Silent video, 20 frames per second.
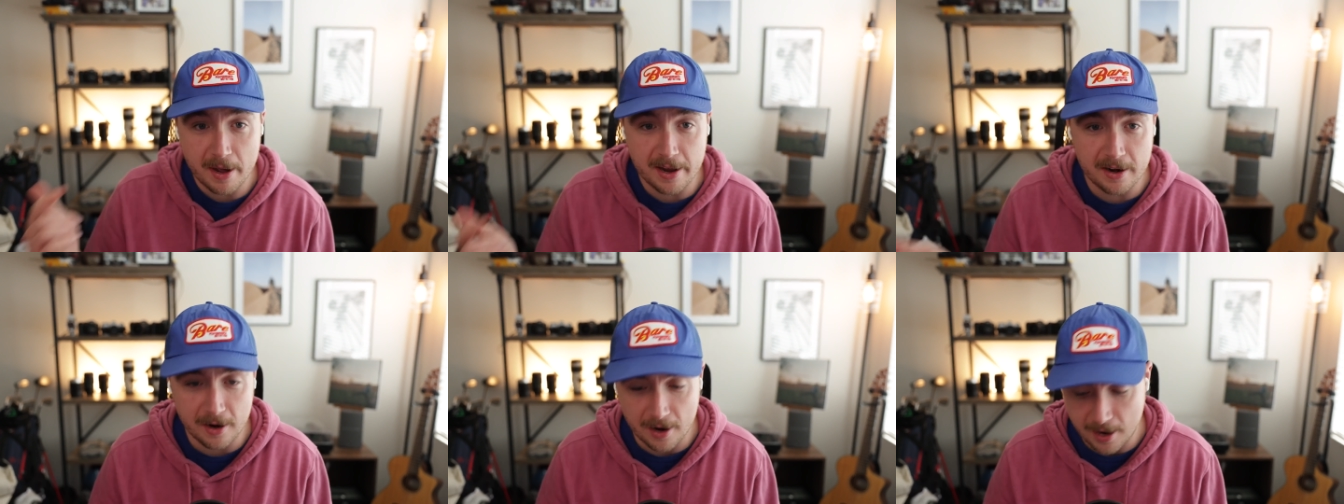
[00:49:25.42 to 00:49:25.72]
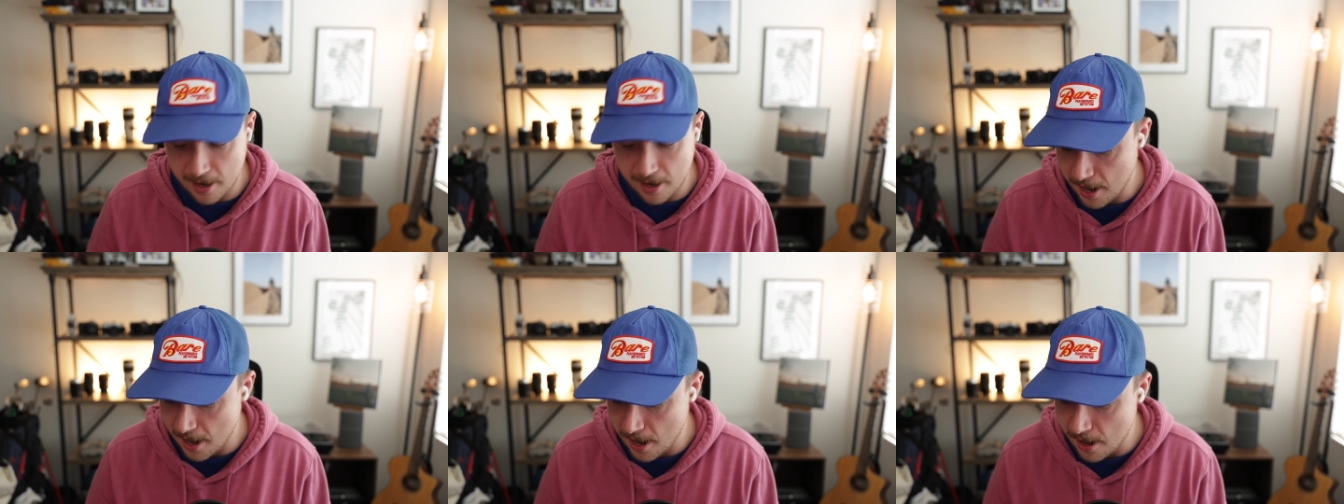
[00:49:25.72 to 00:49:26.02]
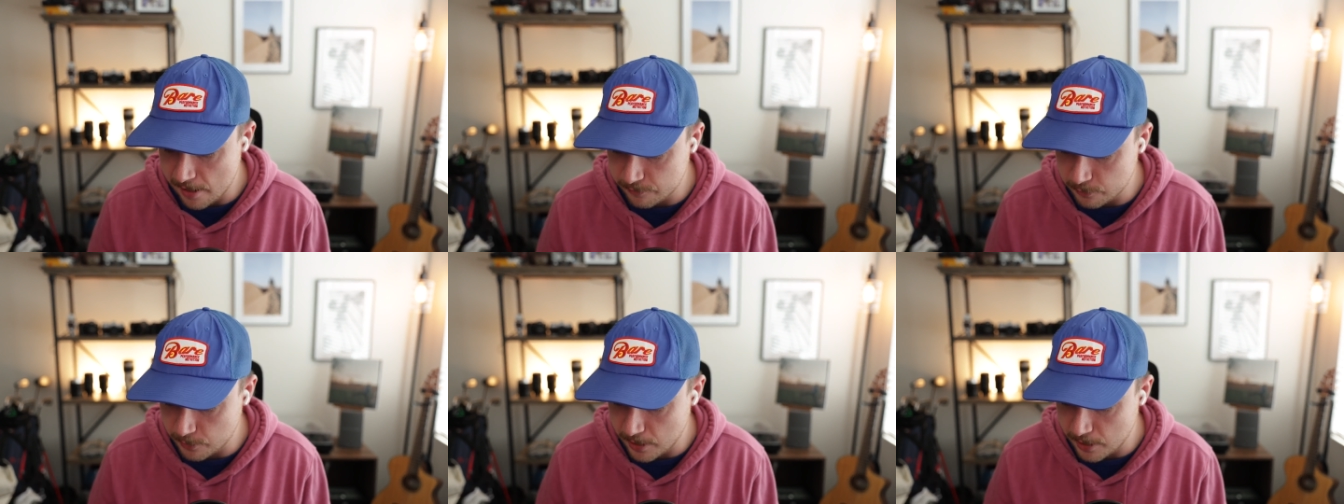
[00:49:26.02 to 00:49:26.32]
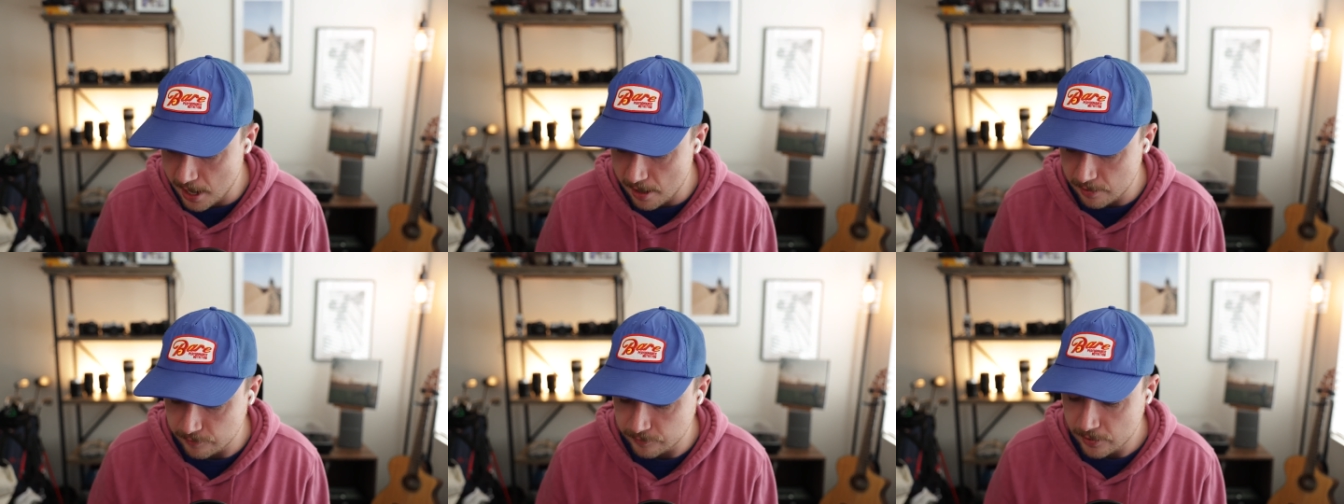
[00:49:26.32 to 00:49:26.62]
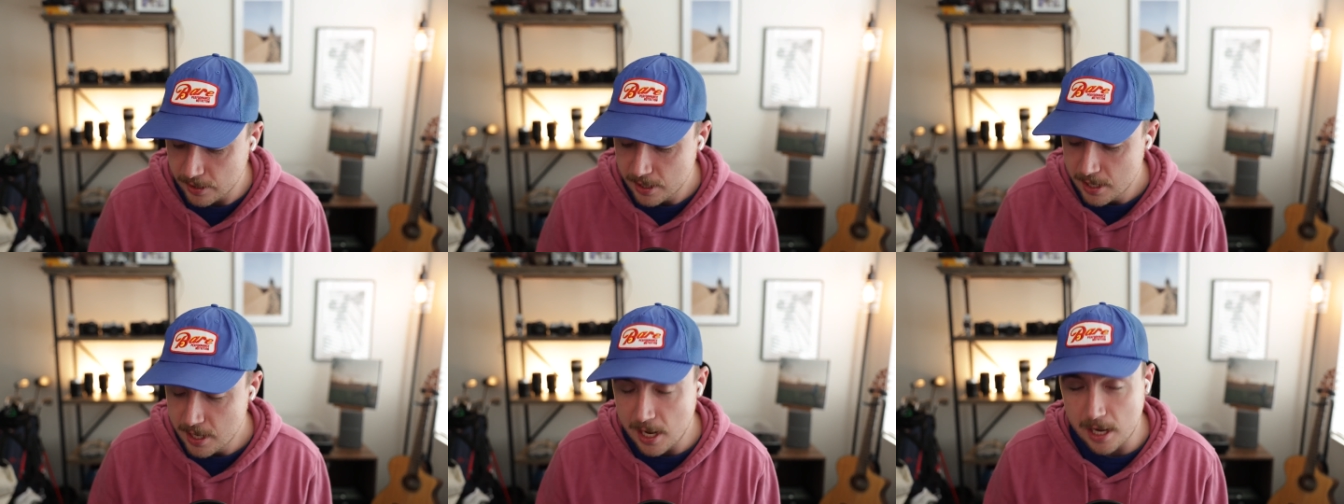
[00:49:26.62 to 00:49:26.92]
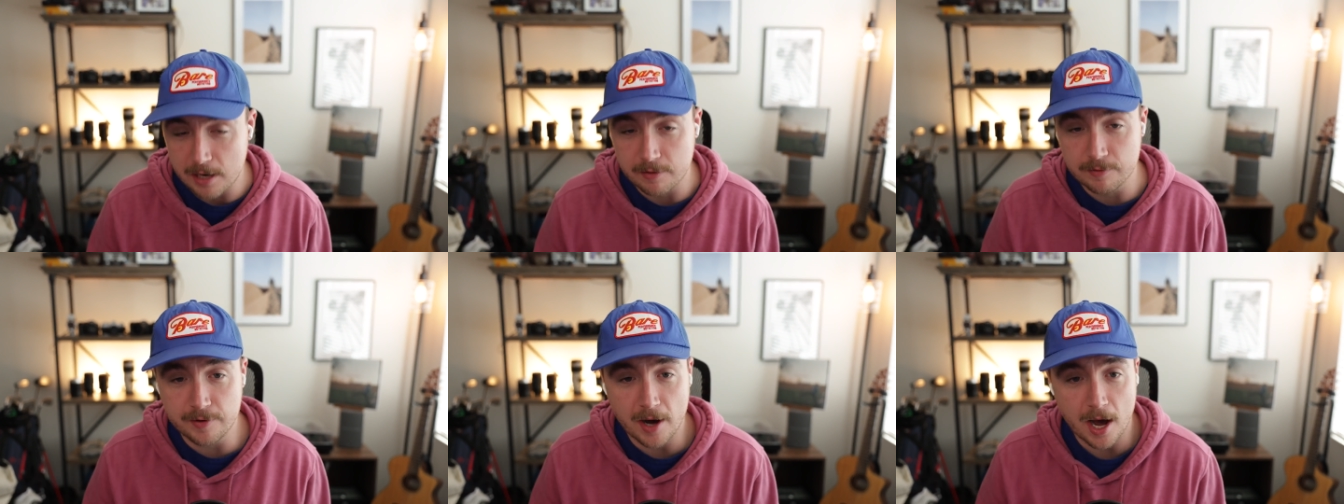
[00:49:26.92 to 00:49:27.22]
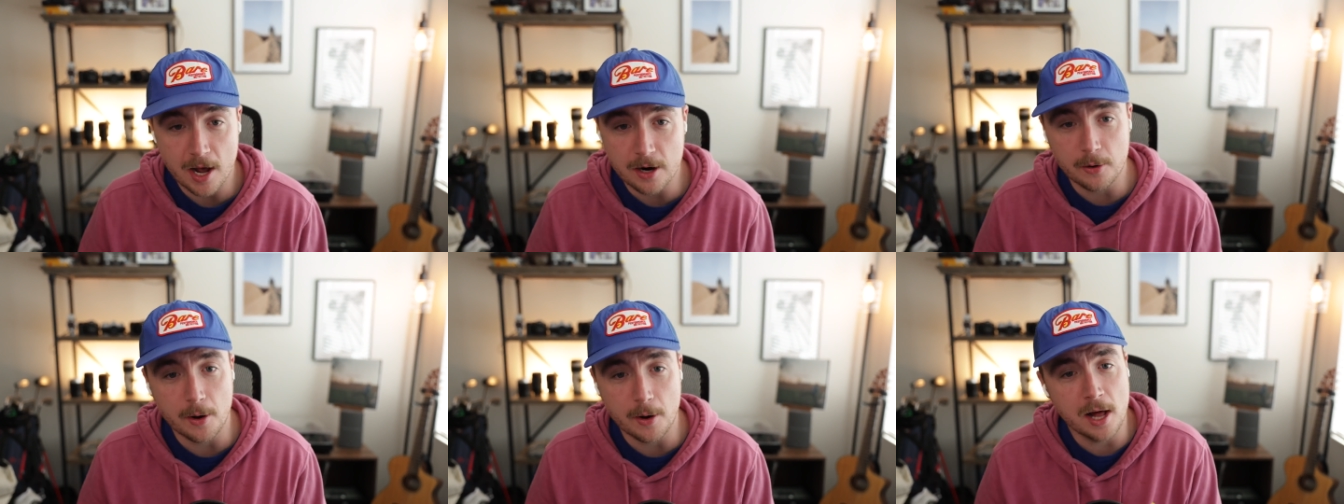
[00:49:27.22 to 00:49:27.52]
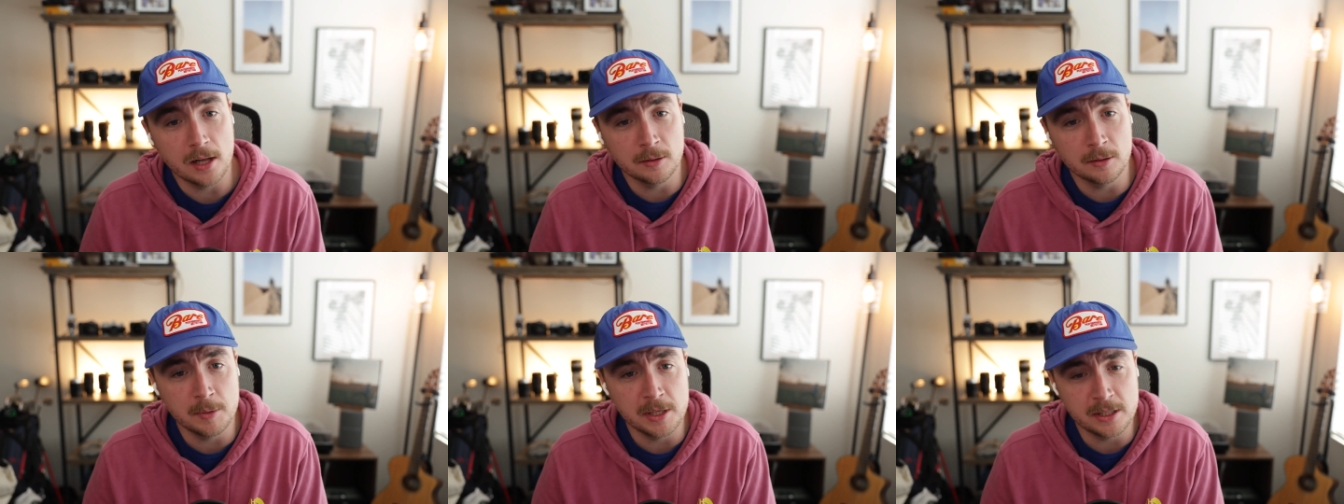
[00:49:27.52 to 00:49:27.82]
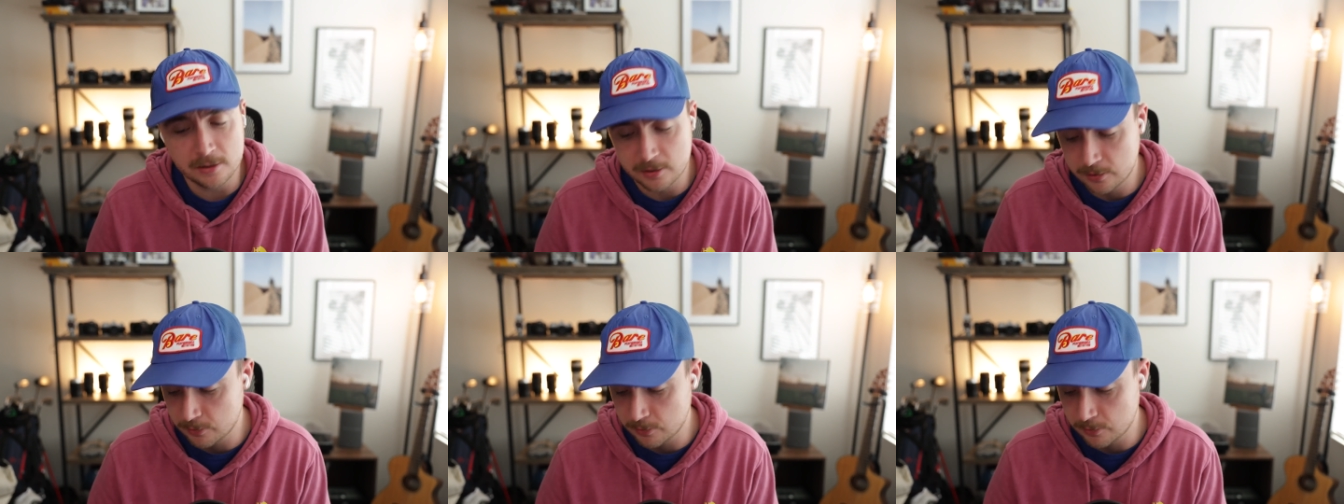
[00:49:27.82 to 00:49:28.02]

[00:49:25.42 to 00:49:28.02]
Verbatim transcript: and I have. We have Envato Elements,